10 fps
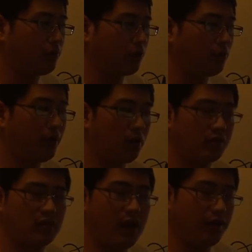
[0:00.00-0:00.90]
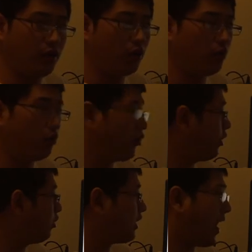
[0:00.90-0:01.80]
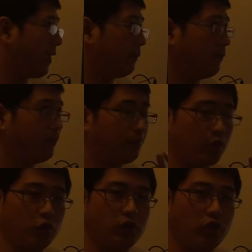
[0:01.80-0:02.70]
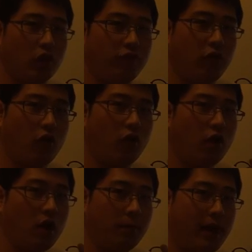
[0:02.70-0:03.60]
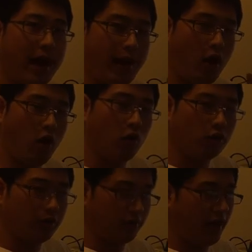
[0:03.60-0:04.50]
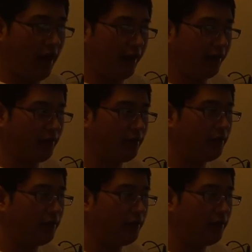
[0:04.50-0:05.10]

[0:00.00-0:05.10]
propose a new real-time protocol for my own design.